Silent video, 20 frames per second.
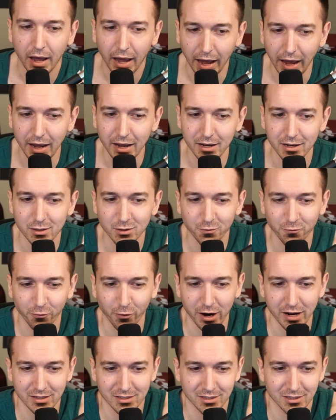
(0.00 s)
And
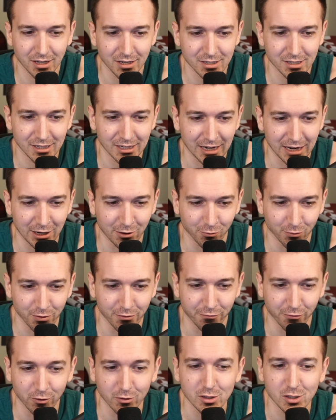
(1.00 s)
France does it in a
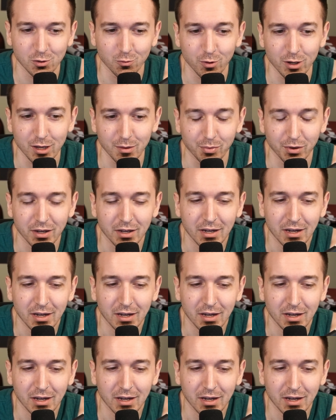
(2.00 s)
reverse sweep.